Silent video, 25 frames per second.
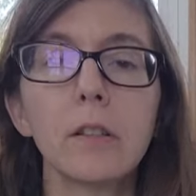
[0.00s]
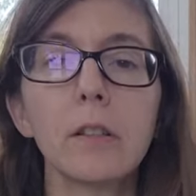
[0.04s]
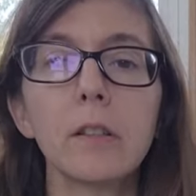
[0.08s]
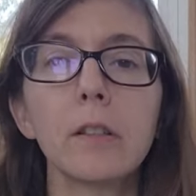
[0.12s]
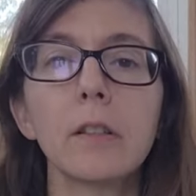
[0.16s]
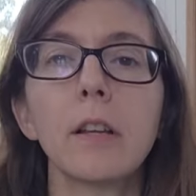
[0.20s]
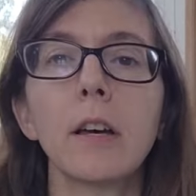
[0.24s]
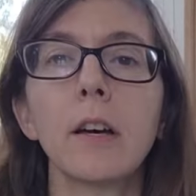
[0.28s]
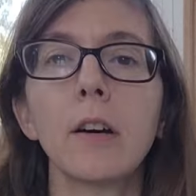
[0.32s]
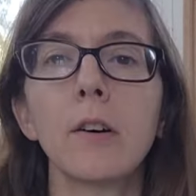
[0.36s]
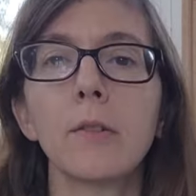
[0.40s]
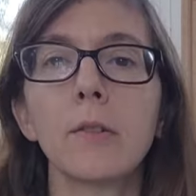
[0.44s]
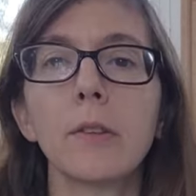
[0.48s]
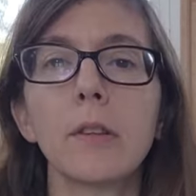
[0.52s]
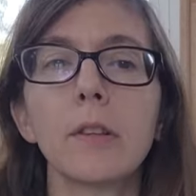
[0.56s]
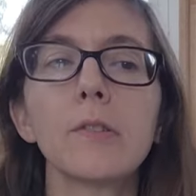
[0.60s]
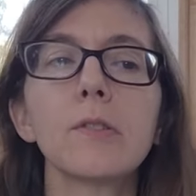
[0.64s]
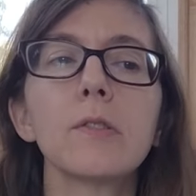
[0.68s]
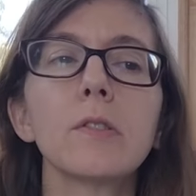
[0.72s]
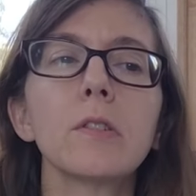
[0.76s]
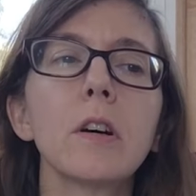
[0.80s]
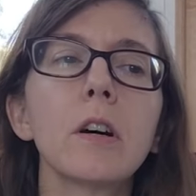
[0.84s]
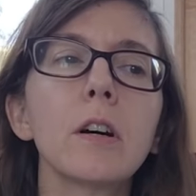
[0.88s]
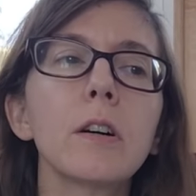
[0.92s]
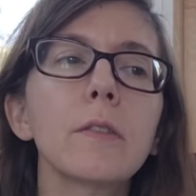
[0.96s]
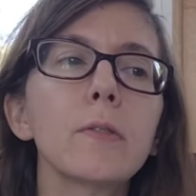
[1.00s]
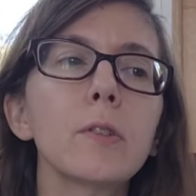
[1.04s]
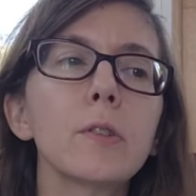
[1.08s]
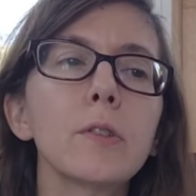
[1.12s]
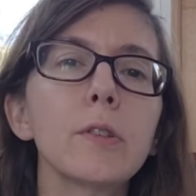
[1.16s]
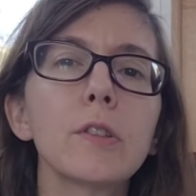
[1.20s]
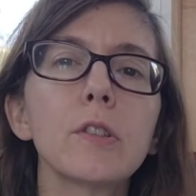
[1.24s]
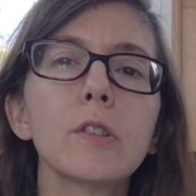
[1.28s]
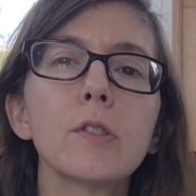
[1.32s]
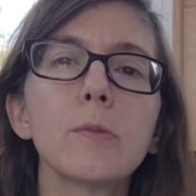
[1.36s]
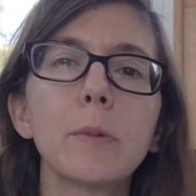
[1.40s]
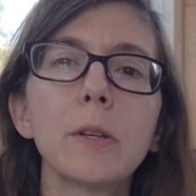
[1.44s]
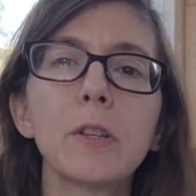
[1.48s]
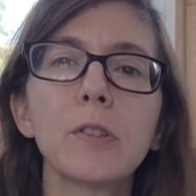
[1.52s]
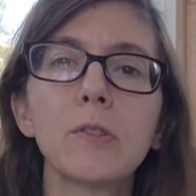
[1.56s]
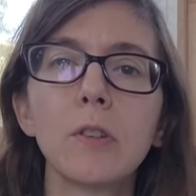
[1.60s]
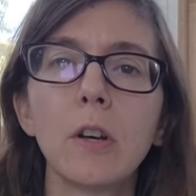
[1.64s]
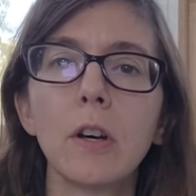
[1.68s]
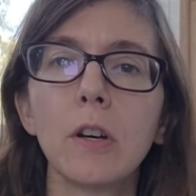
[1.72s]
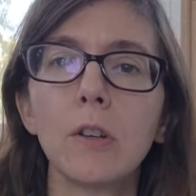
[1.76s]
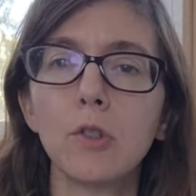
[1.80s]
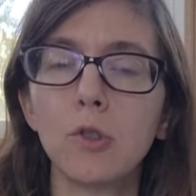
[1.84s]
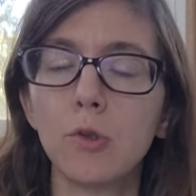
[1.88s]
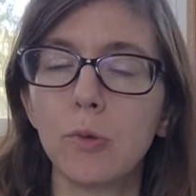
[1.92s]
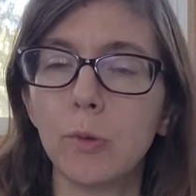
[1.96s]
Now, this novel is based
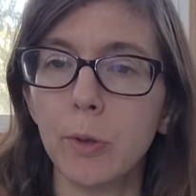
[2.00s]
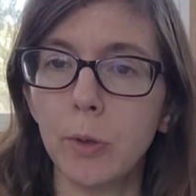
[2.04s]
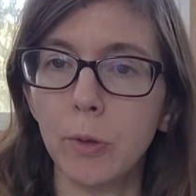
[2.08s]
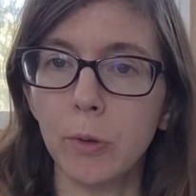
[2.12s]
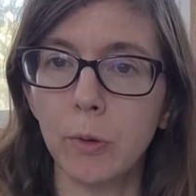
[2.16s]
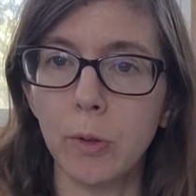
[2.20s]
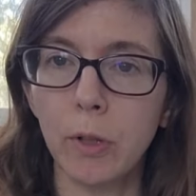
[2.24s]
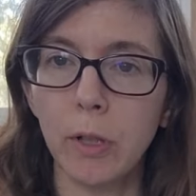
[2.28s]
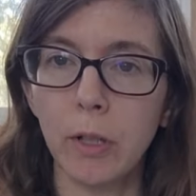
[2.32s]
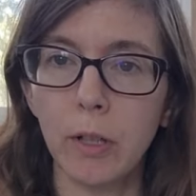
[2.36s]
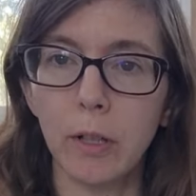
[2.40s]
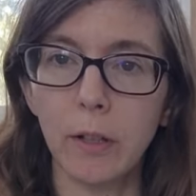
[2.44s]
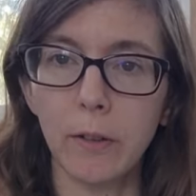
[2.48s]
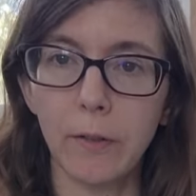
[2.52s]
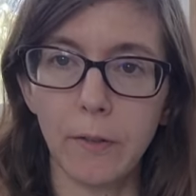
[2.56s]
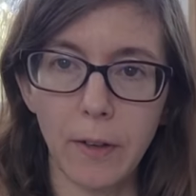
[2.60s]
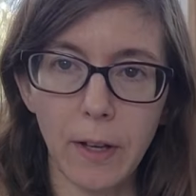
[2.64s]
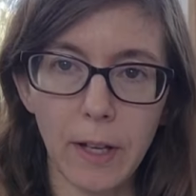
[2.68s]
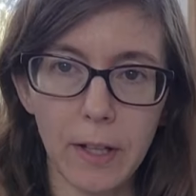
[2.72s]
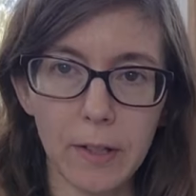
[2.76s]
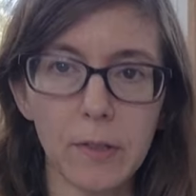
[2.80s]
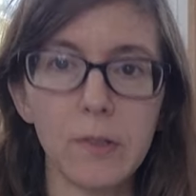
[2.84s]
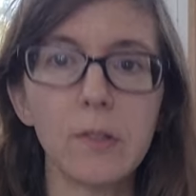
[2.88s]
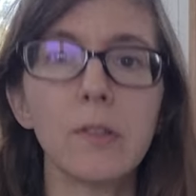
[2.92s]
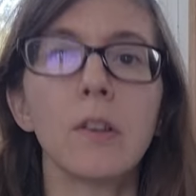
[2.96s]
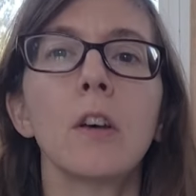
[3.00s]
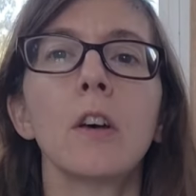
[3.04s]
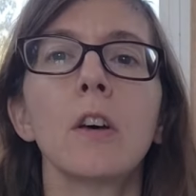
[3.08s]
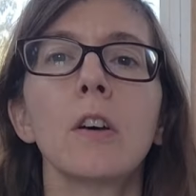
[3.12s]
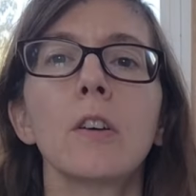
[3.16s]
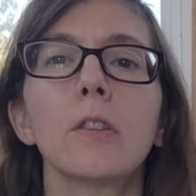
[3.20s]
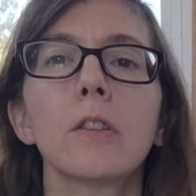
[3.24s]
on true events.